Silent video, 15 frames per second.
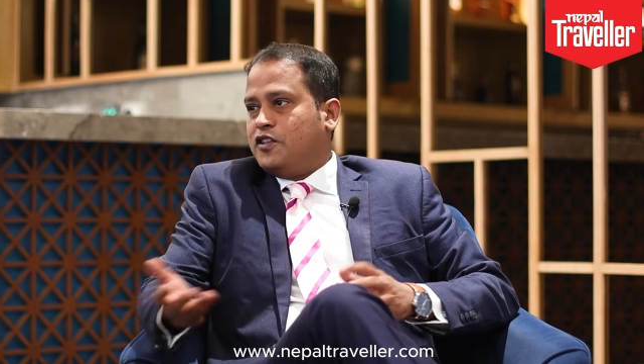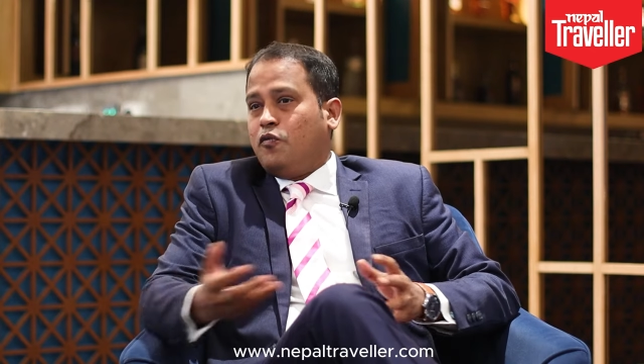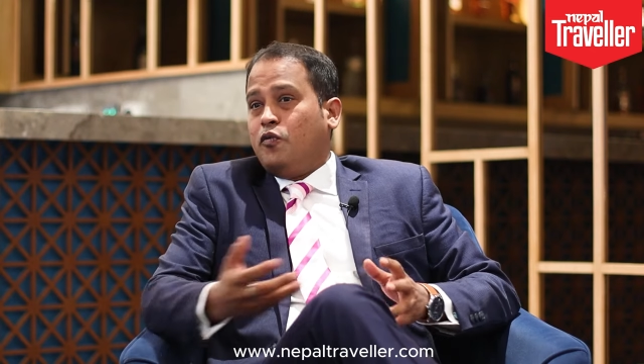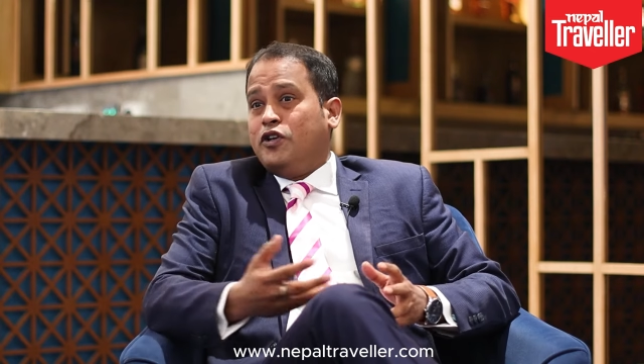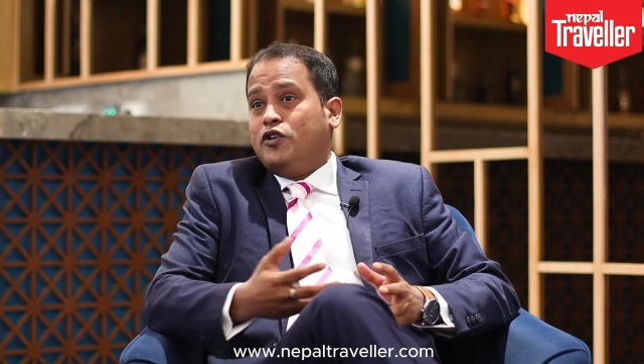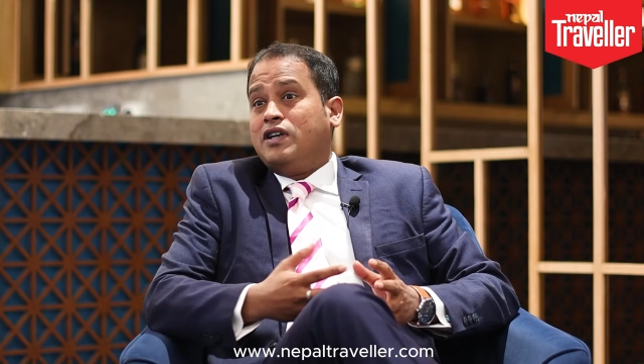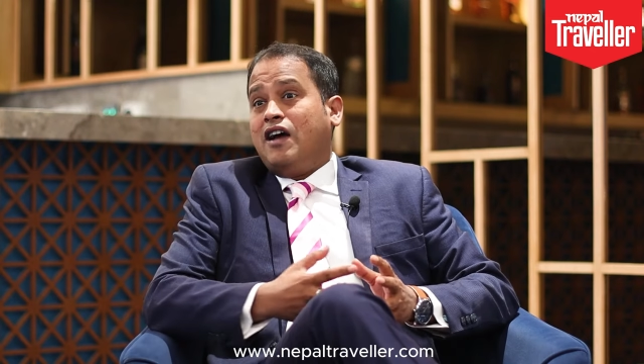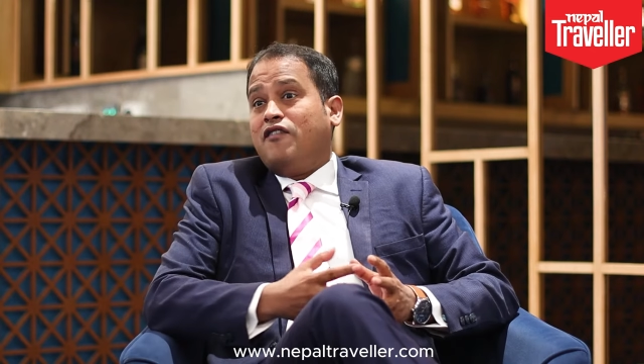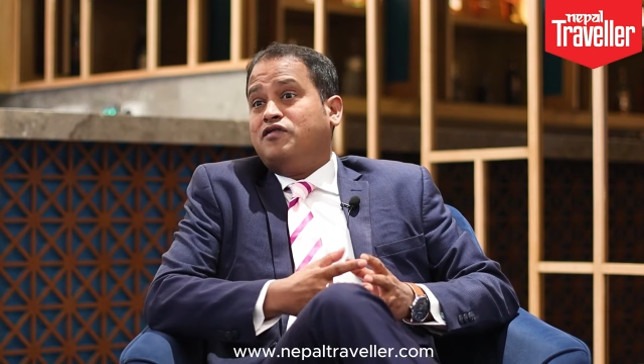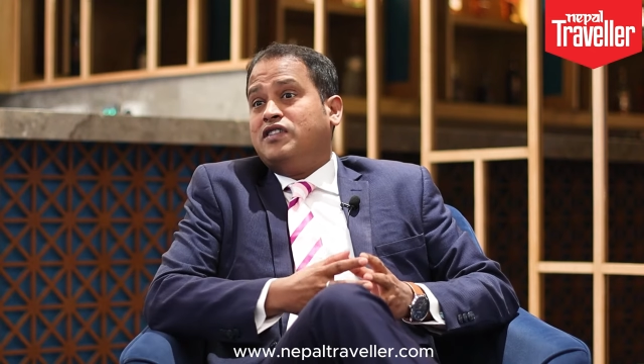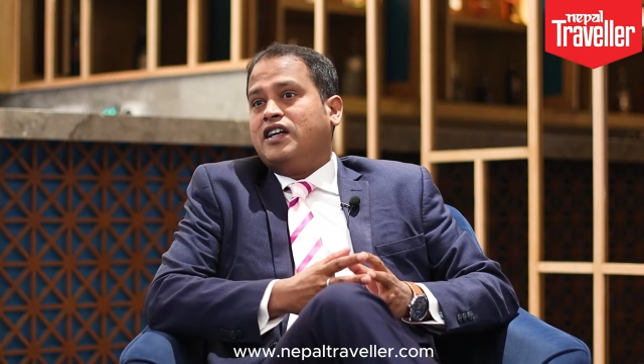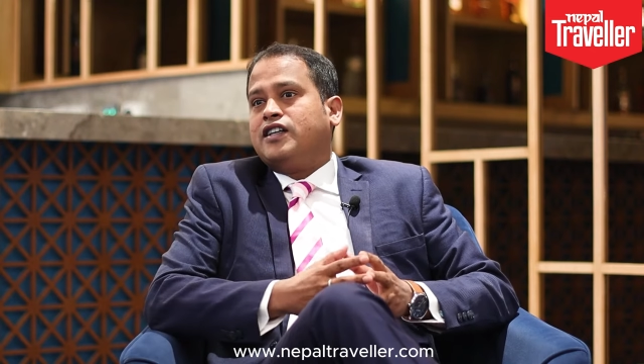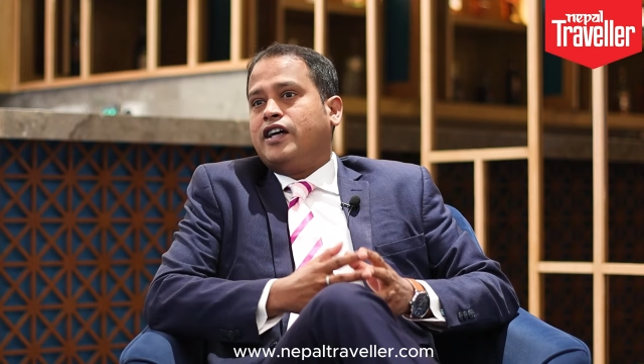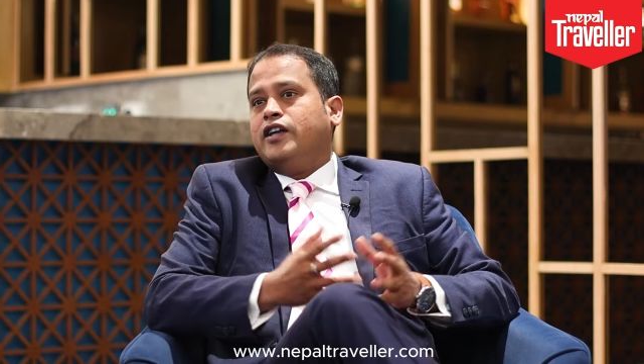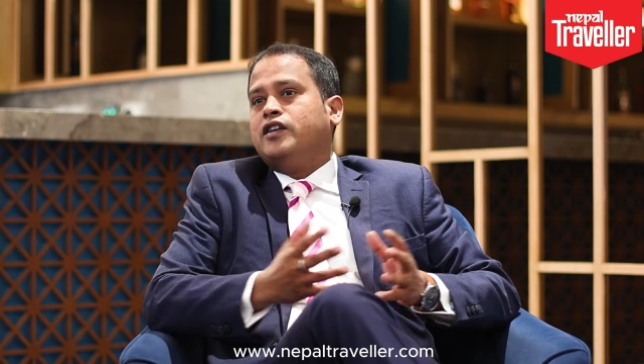We don't have
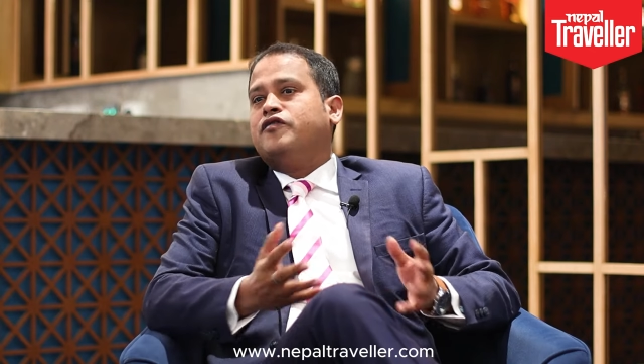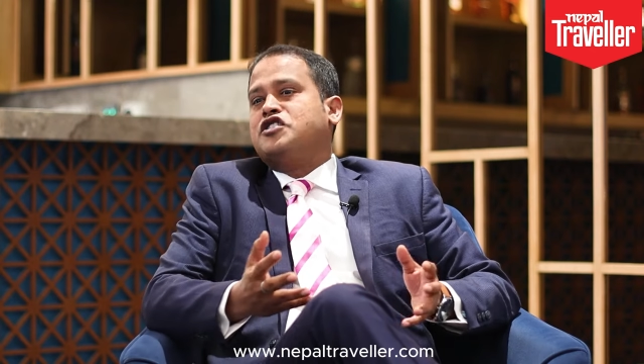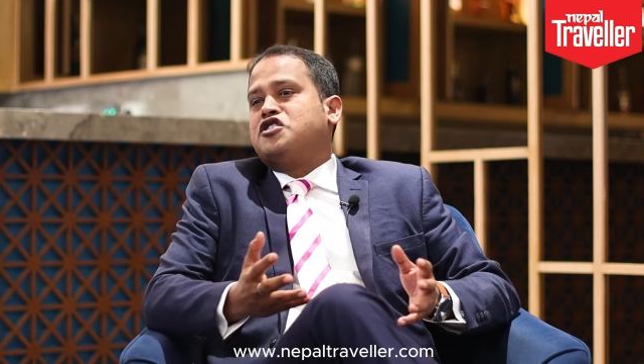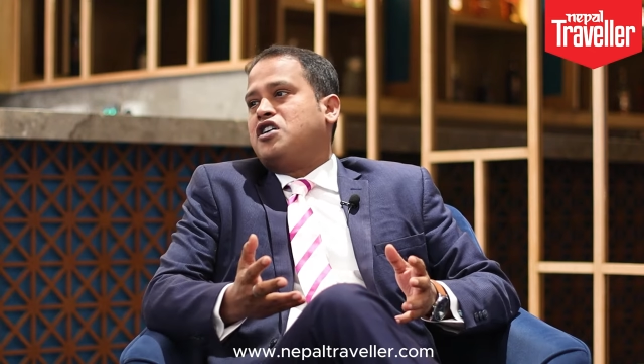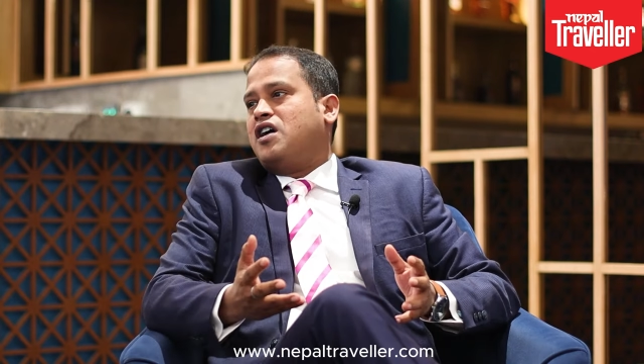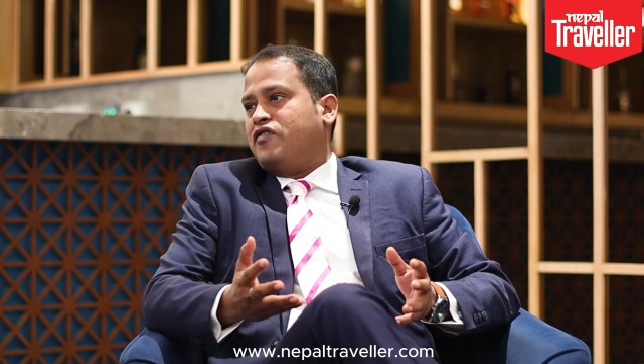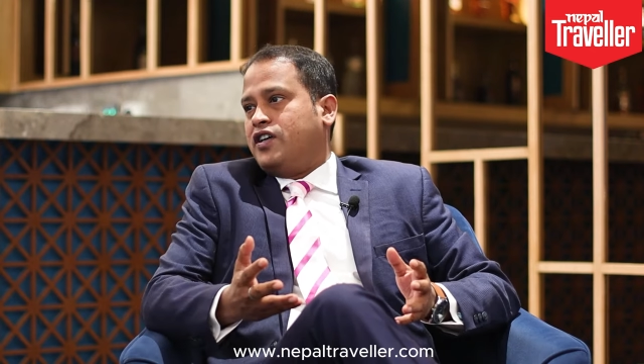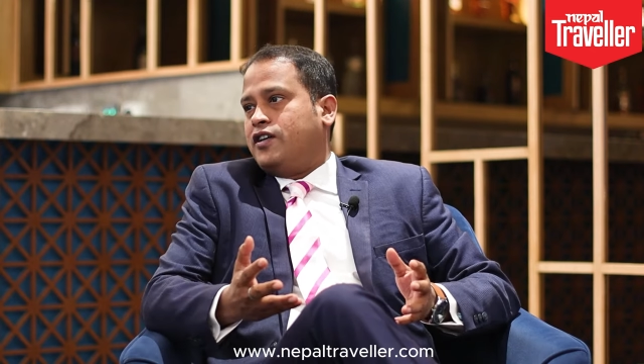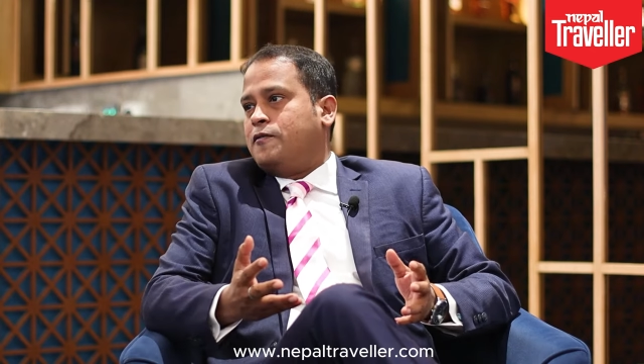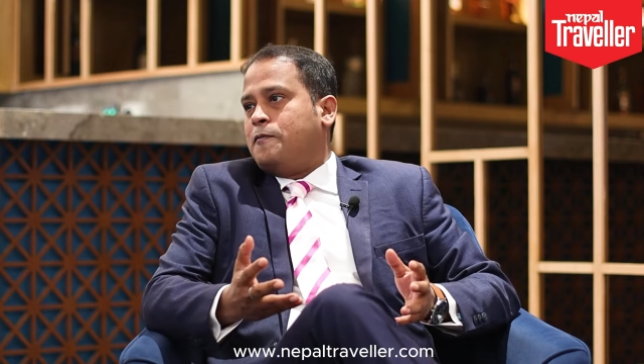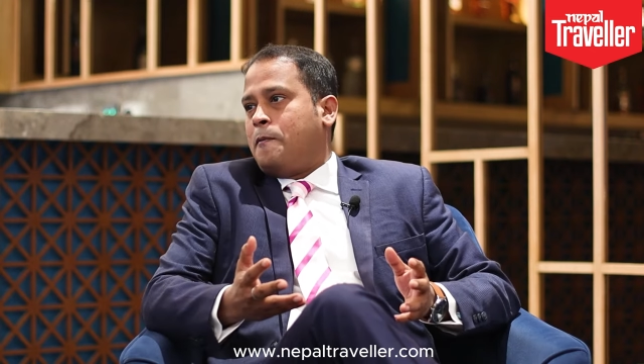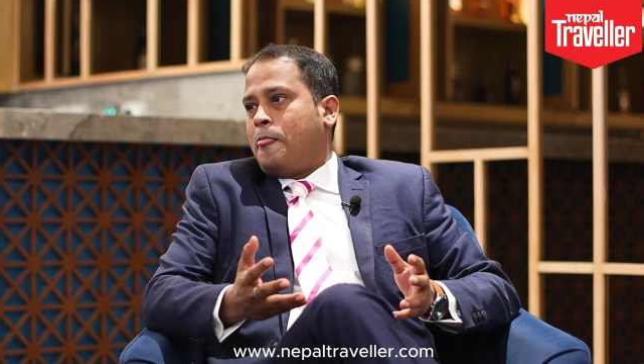that kind of a traffic.